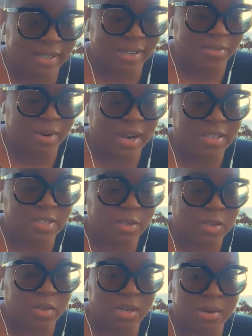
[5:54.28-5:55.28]
Right. So
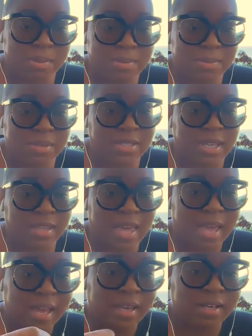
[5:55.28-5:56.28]
you'll hear people say
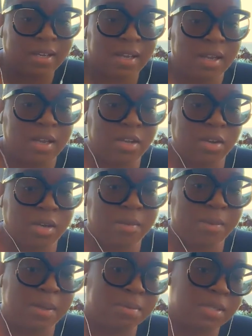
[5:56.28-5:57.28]
that. You'll hear
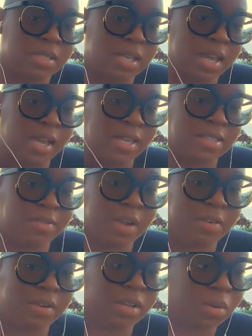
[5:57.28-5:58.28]
people say it's
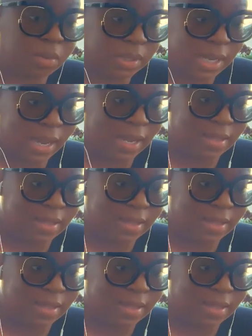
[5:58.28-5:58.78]
very lonely at